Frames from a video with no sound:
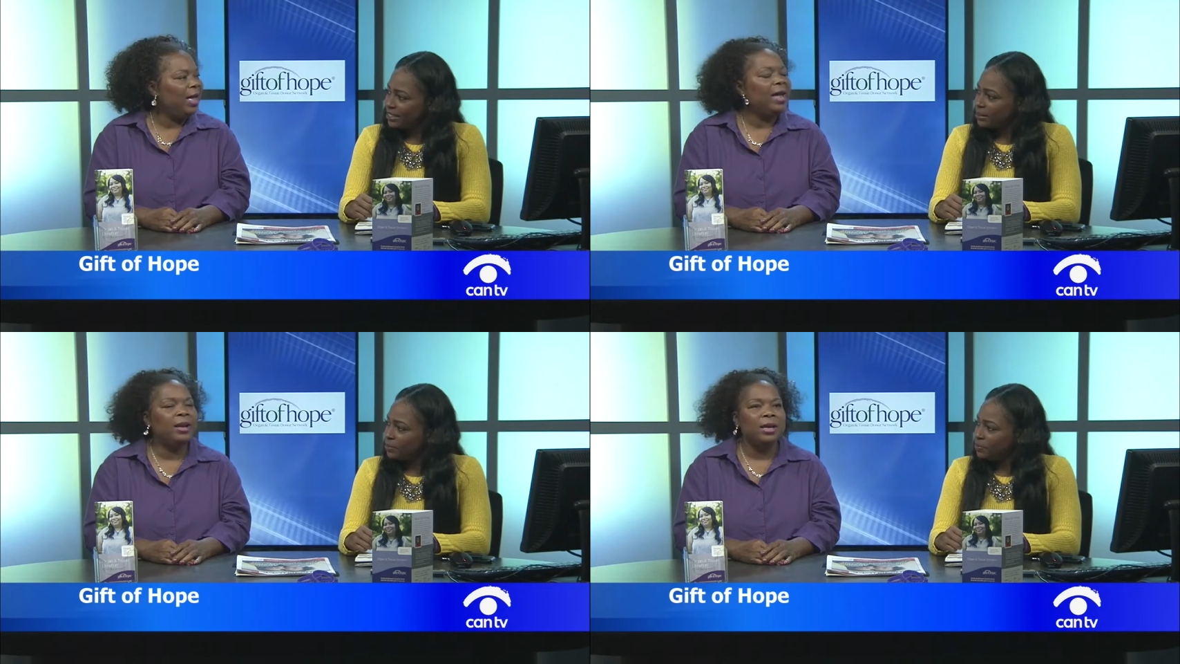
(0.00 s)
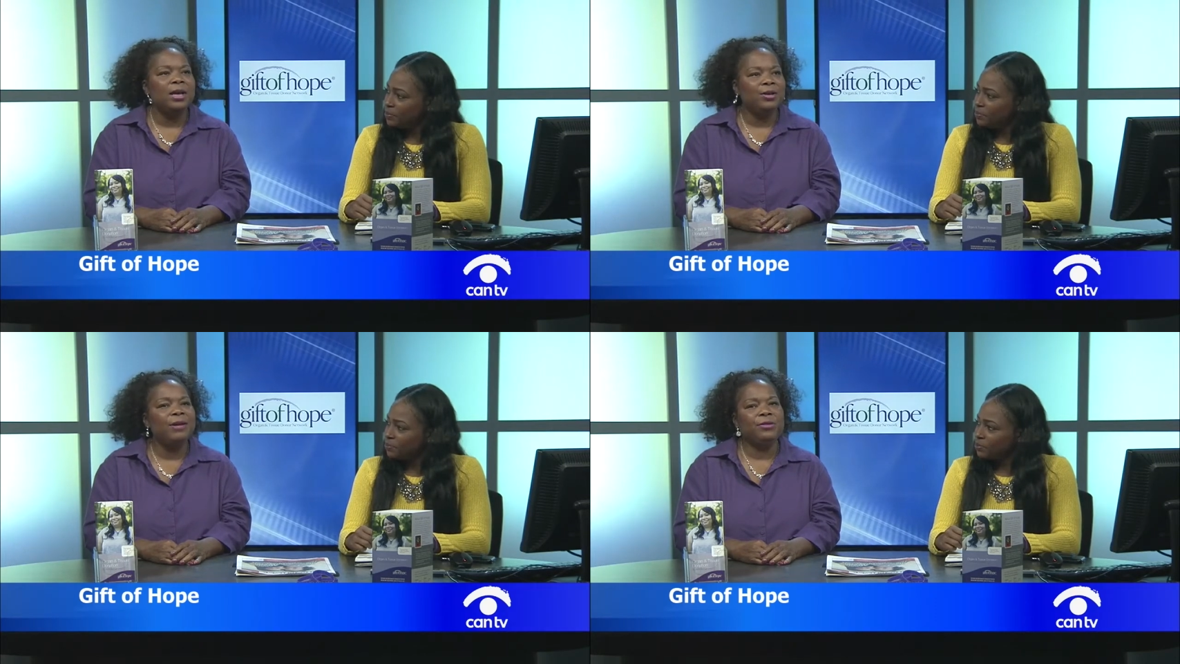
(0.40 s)
Speaker 1: that
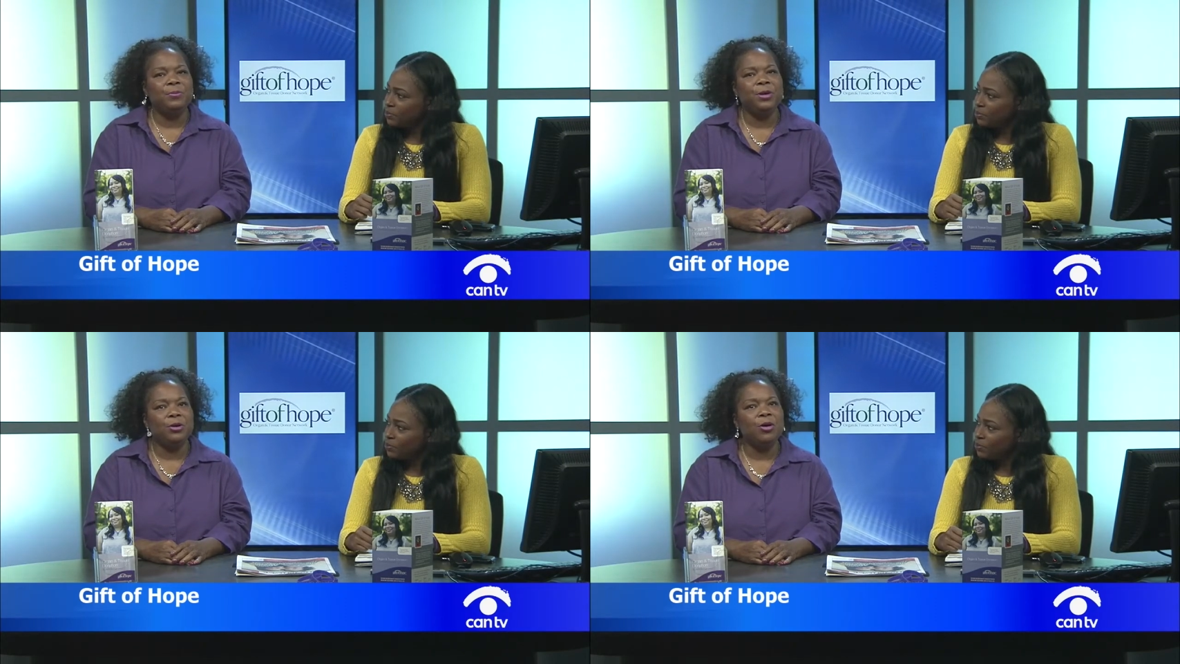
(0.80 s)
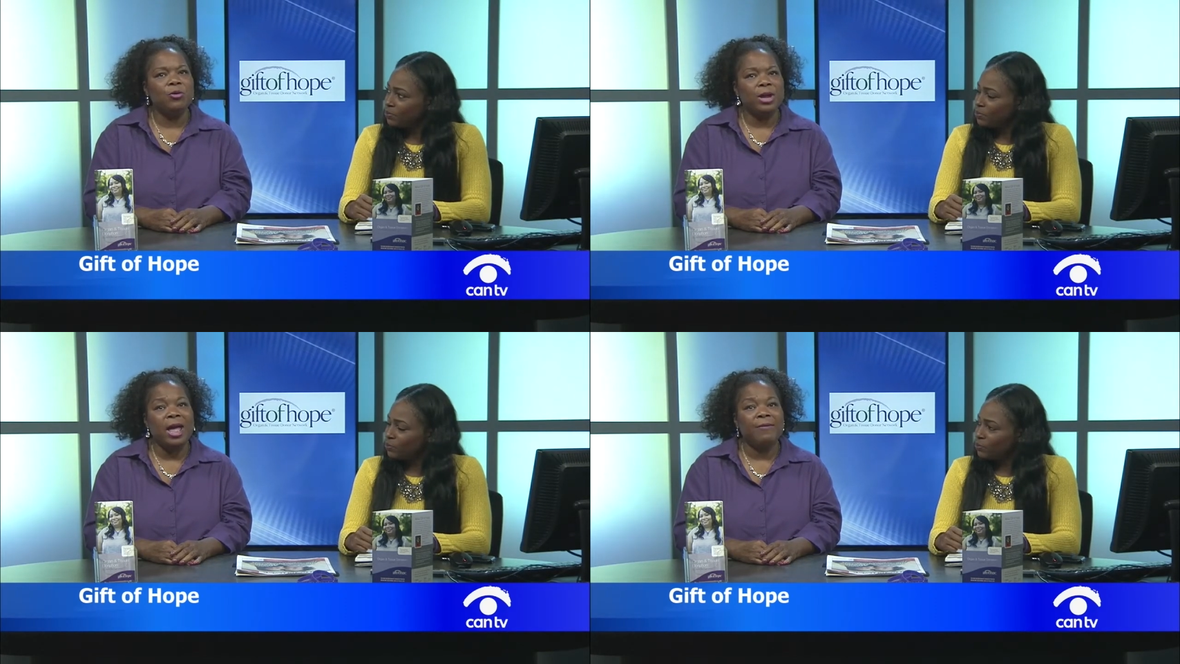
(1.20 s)
you have to be your
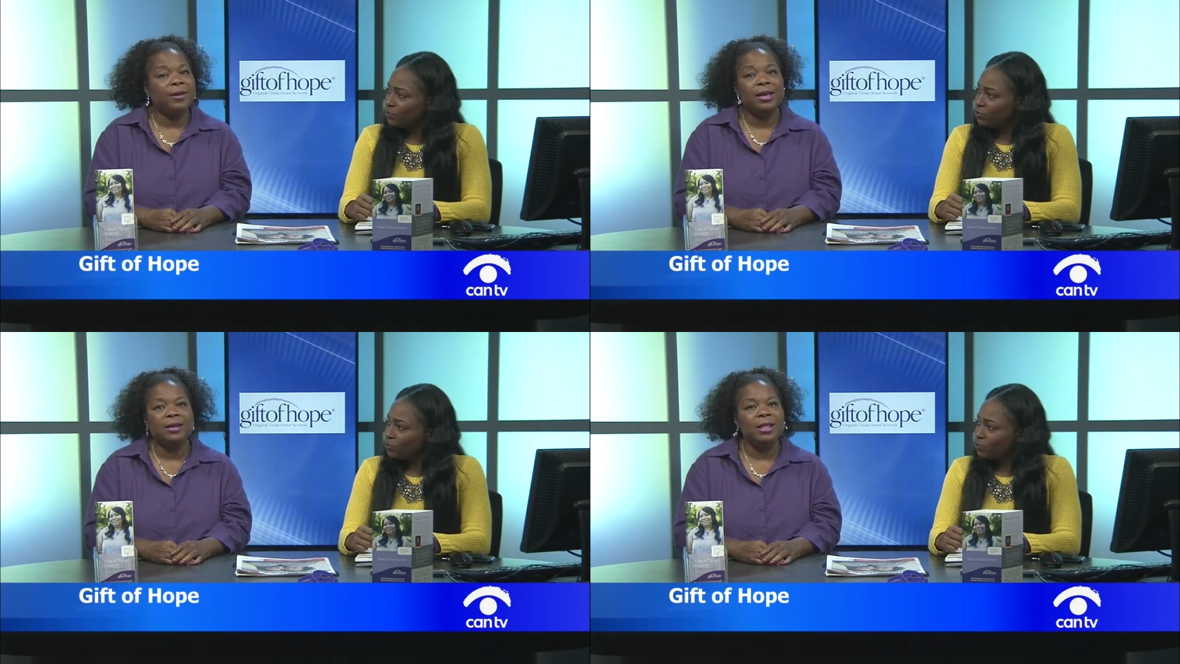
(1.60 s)
own advocate.